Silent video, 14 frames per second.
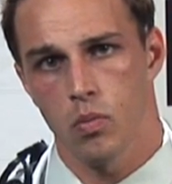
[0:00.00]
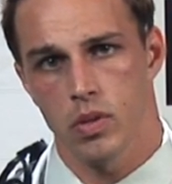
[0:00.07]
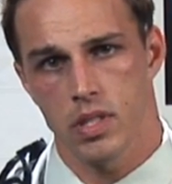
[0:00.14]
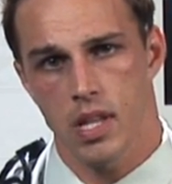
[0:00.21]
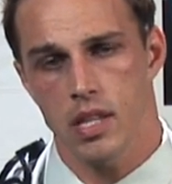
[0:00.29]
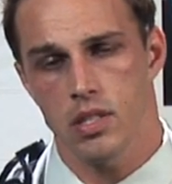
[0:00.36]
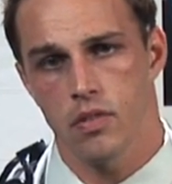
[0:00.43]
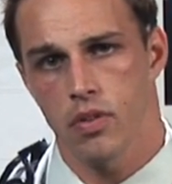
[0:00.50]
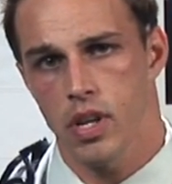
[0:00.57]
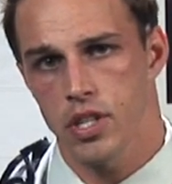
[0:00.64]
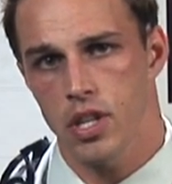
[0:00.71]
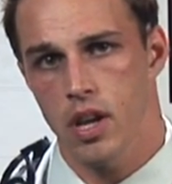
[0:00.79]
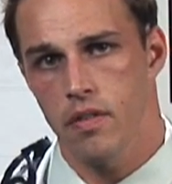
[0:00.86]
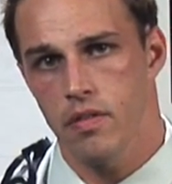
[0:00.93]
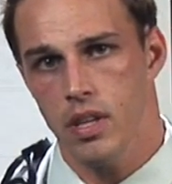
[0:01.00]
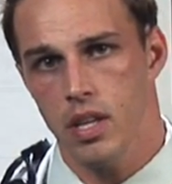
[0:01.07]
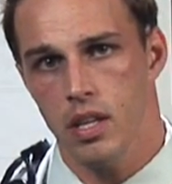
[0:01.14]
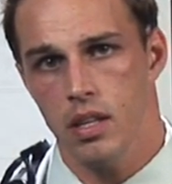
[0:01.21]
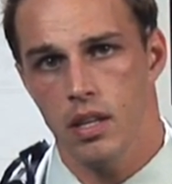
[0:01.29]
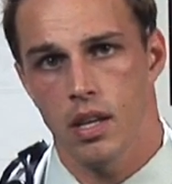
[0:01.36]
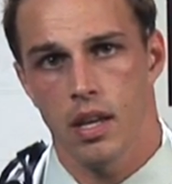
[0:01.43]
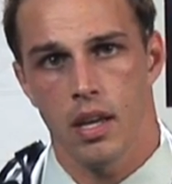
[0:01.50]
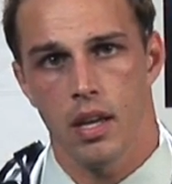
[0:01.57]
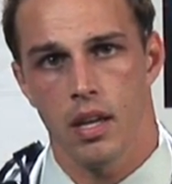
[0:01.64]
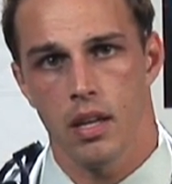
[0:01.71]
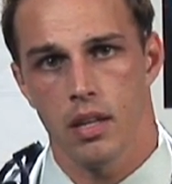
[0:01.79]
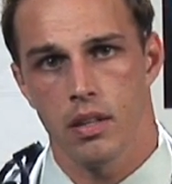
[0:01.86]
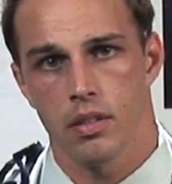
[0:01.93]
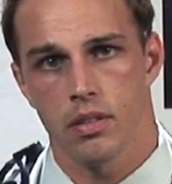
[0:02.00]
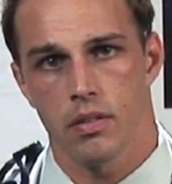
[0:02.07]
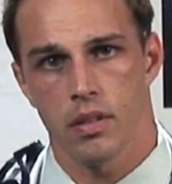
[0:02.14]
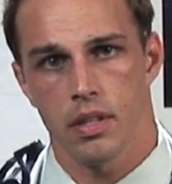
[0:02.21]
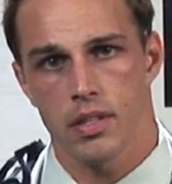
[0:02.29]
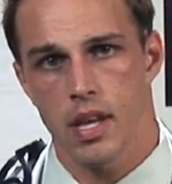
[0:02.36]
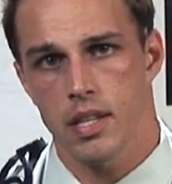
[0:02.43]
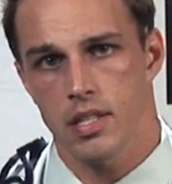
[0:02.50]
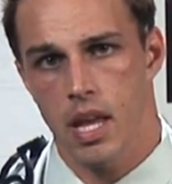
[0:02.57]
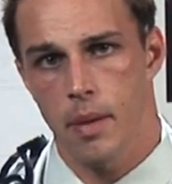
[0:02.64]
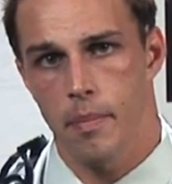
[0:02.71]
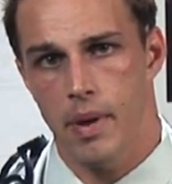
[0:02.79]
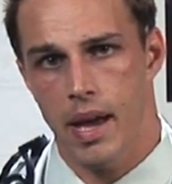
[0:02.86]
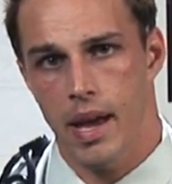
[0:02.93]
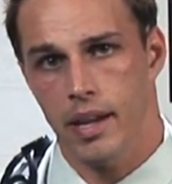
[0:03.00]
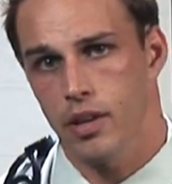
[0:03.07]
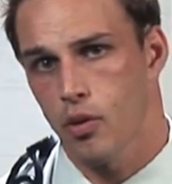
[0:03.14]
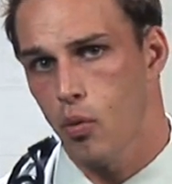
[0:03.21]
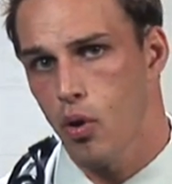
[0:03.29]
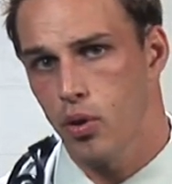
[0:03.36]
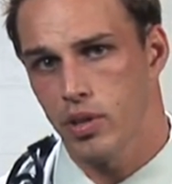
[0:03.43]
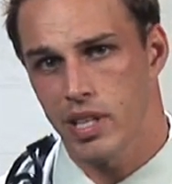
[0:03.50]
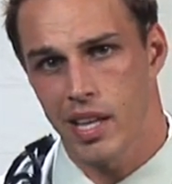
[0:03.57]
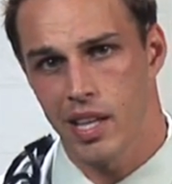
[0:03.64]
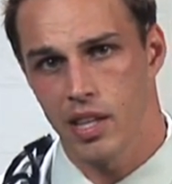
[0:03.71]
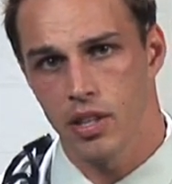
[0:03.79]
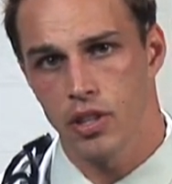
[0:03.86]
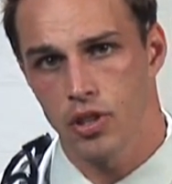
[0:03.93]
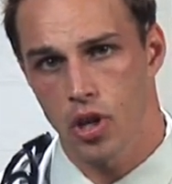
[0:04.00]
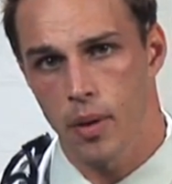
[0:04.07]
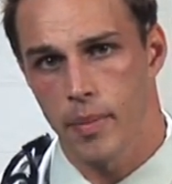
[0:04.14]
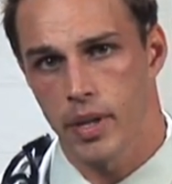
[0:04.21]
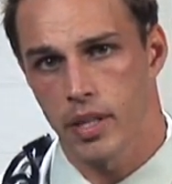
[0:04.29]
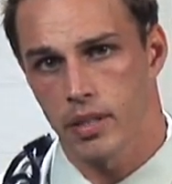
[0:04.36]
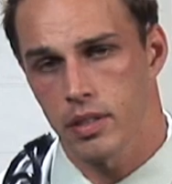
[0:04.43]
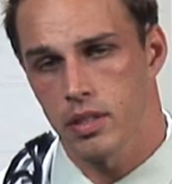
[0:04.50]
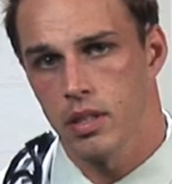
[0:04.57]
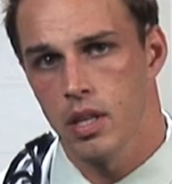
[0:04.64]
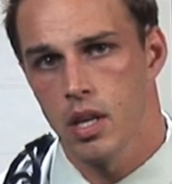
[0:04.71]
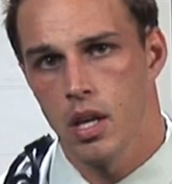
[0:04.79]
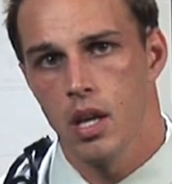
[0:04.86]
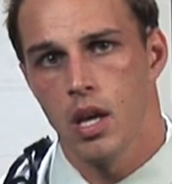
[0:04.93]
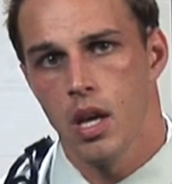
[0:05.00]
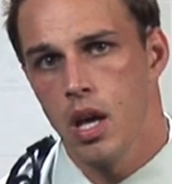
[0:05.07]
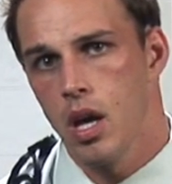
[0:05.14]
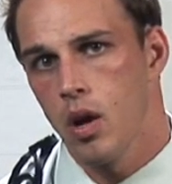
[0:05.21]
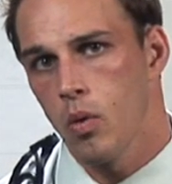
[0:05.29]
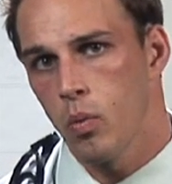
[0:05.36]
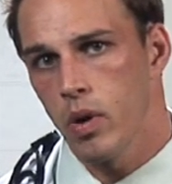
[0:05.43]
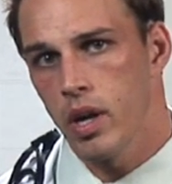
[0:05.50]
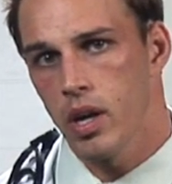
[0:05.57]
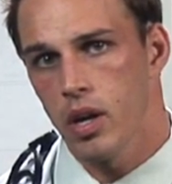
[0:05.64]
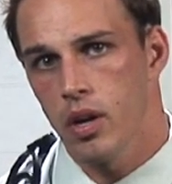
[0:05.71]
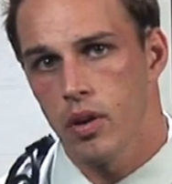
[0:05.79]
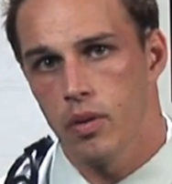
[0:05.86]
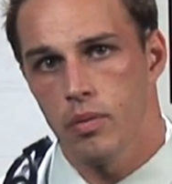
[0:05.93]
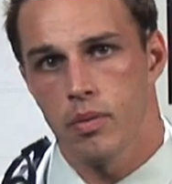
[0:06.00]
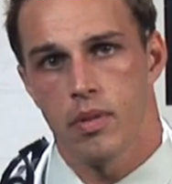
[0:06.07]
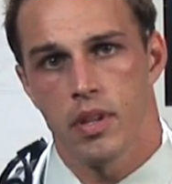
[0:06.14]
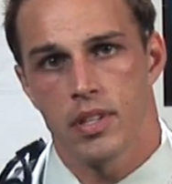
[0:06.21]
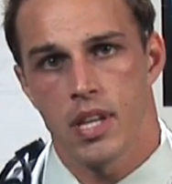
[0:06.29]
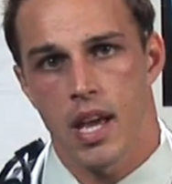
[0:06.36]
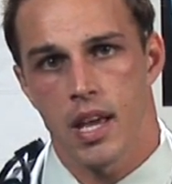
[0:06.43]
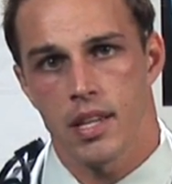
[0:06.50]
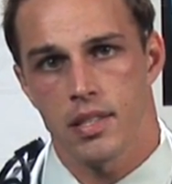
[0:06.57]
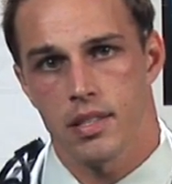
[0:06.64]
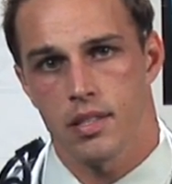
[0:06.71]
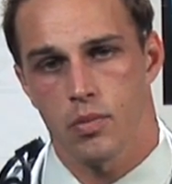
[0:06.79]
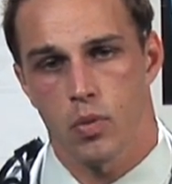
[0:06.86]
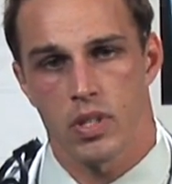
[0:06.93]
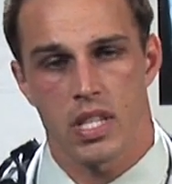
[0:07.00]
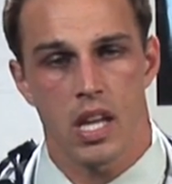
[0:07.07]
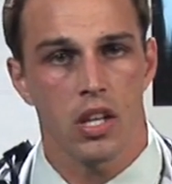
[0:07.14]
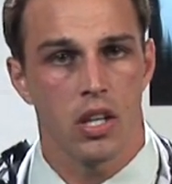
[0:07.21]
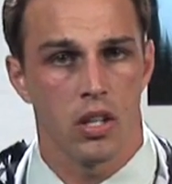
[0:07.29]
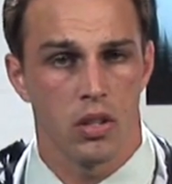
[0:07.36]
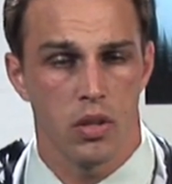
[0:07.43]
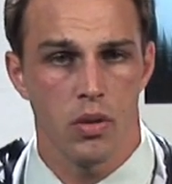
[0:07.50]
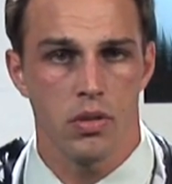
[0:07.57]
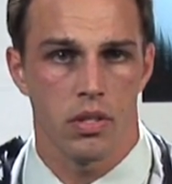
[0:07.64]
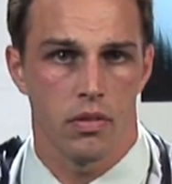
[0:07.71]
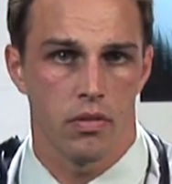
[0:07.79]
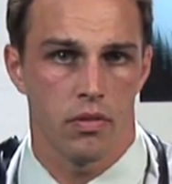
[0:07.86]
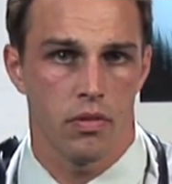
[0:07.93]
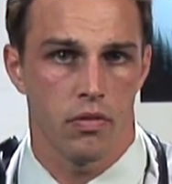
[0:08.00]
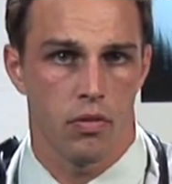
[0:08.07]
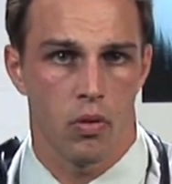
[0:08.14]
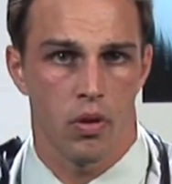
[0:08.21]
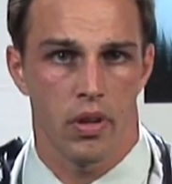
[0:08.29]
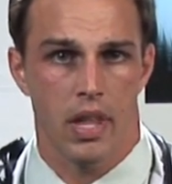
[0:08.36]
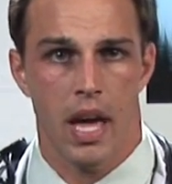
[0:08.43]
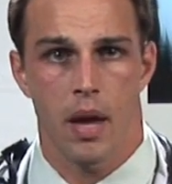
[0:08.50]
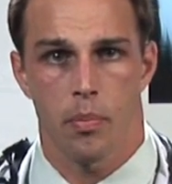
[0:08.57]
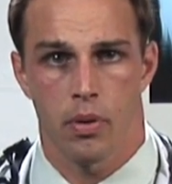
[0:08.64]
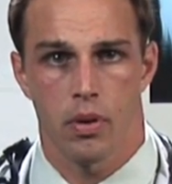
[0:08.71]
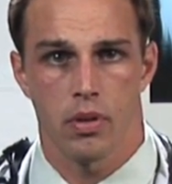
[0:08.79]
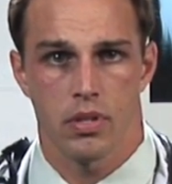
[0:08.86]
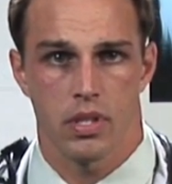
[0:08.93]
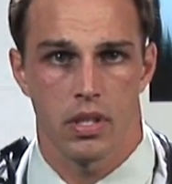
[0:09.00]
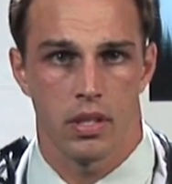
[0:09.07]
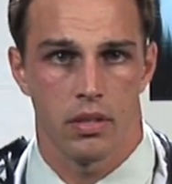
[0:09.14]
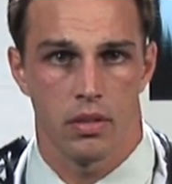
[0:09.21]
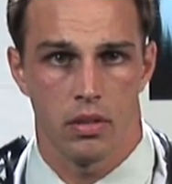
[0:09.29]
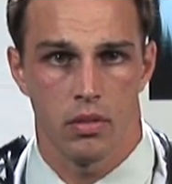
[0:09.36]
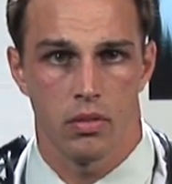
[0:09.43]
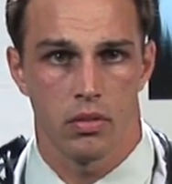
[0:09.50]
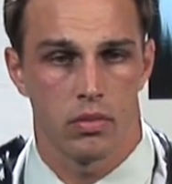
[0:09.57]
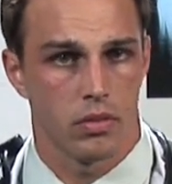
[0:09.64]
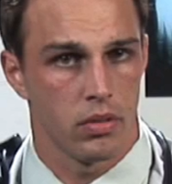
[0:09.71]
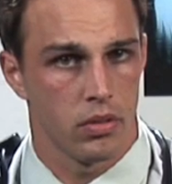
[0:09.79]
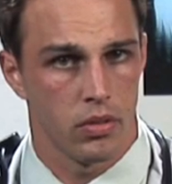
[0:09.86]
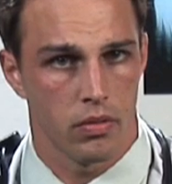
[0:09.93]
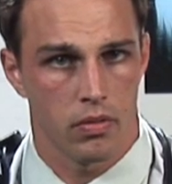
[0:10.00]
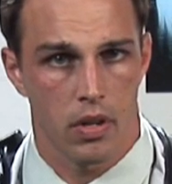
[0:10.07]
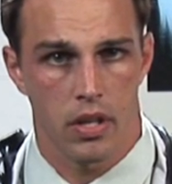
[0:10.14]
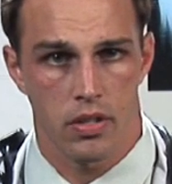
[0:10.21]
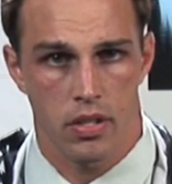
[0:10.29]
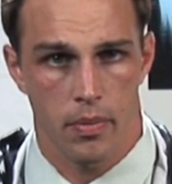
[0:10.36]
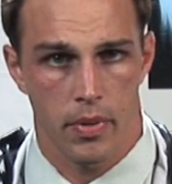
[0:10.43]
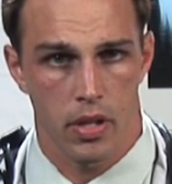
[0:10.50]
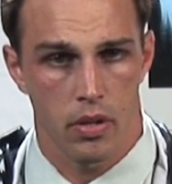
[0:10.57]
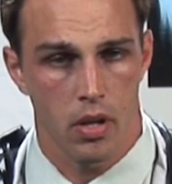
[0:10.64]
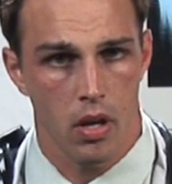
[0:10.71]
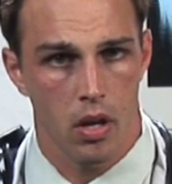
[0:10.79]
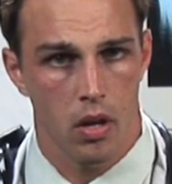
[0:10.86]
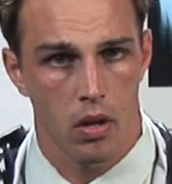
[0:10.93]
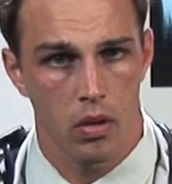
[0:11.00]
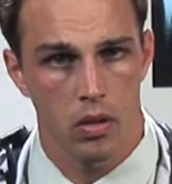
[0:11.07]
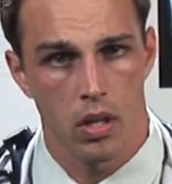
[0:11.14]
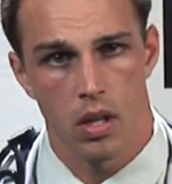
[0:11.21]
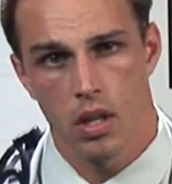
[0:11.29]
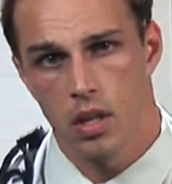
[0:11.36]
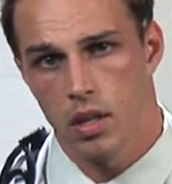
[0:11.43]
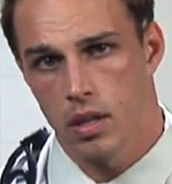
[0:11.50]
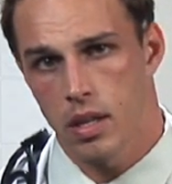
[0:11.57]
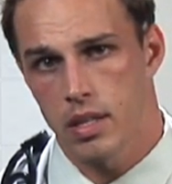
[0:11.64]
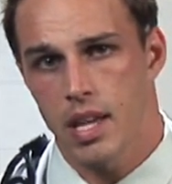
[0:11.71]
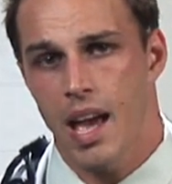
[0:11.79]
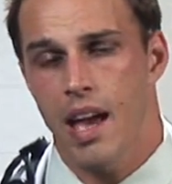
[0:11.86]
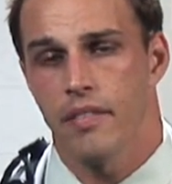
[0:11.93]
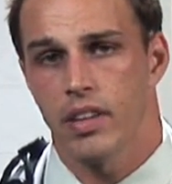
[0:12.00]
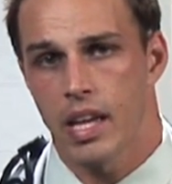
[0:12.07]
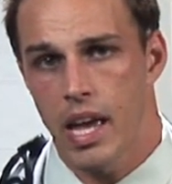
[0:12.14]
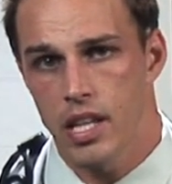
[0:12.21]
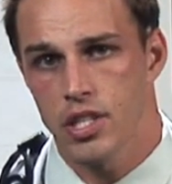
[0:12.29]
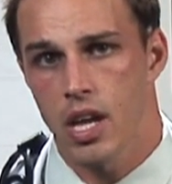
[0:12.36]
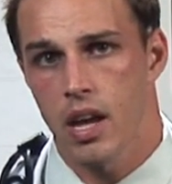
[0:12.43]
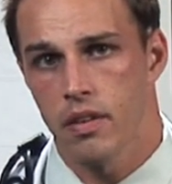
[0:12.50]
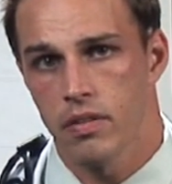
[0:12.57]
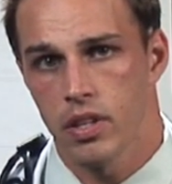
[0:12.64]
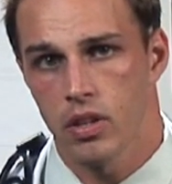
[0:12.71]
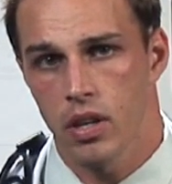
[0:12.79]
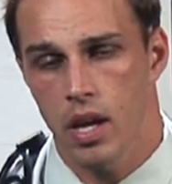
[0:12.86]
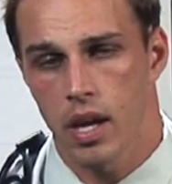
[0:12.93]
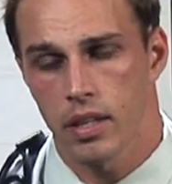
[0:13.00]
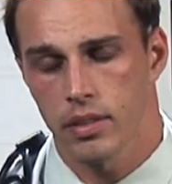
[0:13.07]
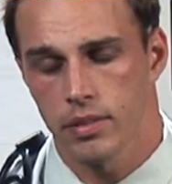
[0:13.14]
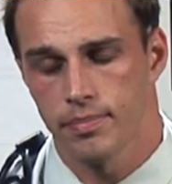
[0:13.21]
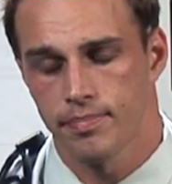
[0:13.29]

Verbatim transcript: was tested for HIV and the test came back, quote, indeterminate, where the test was inconclusive for that person, you or your friend, somebody you know, as having HIV or not.